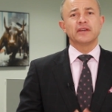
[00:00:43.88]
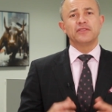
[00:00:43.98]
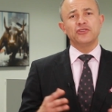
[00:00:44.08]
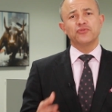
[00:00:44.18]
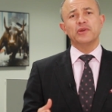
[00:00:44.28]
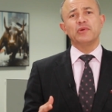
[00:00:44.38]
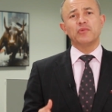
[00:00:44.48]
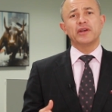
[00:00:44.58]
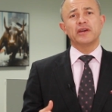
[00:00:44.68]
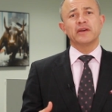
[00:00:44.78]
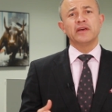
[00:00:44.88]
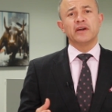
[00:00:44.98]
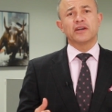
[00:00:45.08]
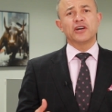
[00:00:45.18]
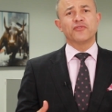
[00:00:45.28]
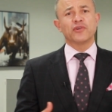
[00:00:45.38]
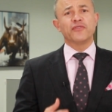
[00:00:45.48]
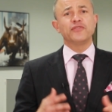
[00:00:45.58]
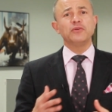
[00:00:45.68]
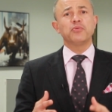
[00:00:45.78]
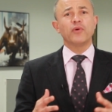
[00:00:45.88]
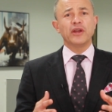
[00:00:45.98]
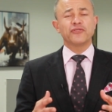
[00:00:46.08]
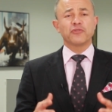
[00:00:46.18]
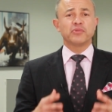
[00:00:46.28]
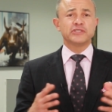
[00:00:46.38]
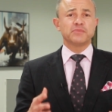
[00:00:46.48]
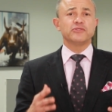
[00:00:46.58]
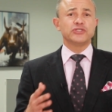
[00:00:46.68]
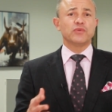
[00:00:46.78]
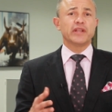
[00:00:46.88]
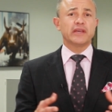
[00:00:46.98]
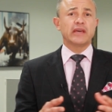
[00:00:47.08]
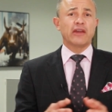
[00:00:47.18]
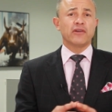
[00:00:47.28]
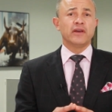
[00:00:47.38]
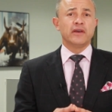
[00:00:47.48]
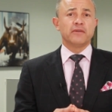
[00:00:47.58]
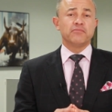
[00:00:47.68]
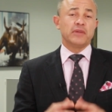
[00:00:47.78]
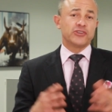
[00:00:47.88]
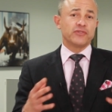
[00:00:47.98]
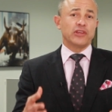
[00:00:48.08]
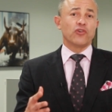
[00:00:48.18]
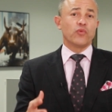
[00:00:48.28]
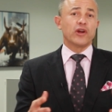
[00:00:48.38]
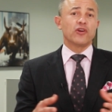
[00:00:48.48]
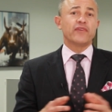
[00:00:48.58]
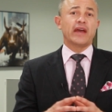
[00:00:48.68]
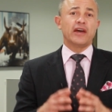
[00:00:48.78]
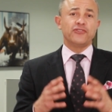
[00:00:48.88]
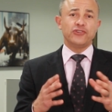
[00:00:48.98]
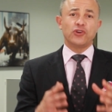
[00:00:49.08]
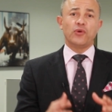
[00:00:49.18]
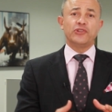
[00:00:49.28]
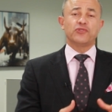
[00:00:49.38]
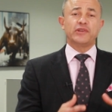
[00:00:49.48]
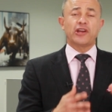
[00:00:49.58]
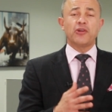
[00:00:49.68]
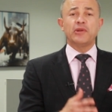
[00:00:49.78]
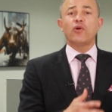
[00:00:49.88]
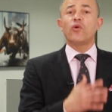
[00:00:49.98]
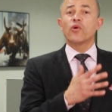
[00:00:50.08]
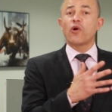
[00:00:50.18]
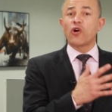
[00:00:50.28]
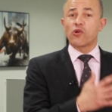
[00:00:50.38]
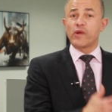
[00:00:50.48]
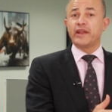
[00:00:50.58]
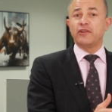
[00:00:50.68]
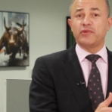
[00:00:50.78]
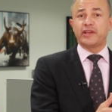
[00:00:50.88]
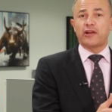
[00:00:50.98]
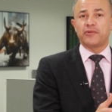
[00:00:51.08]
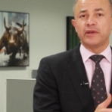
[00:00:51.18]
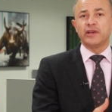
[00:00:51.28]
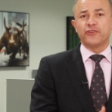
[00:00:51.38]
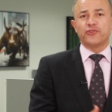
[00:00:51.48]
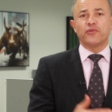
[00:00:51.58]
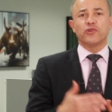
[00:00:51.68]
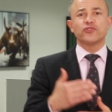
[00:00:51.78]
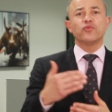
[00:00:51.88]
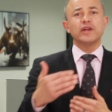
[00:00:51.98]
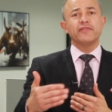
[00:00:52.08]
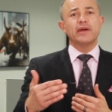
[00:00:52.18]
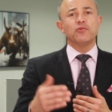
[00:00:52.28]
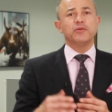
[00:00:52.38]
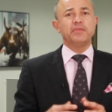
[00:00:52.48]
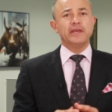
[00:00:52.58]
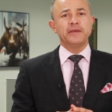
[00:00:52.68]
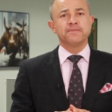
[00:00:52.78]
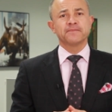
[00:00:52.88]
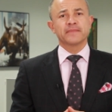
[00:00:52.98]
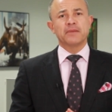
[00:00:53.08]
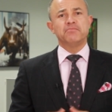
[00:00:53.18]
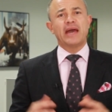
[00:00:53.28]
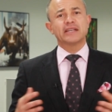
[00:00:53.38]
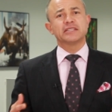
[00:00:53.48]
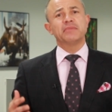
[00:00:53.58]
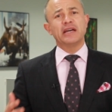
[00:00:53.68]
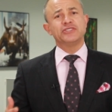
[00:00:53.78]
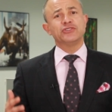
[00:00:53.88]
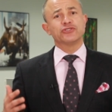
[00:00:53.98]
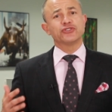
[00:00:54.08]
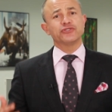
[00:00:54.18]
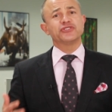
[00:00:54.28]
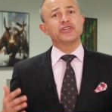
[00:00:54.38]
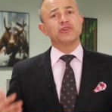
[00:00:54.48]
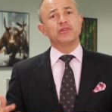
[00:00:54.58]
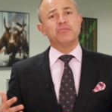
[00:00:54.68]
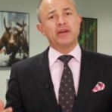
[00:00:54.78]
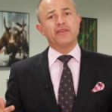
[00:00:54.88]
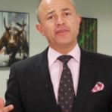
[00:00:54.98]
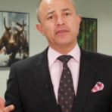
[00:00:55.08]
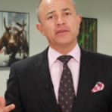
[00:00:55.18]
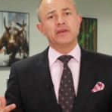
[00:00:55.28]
This week we want to cover a few points or principles you want to make sure that you're aware of as you go into retirement or are already retired. So of course one of them would be maximizing your Social Security benefit.